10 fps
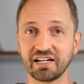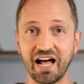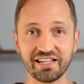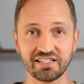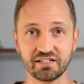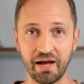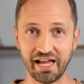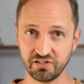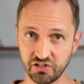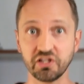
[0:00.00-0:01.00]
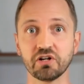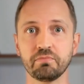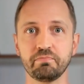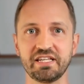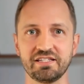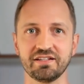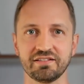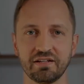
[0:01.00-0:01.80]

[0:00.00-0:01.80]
customized to your business.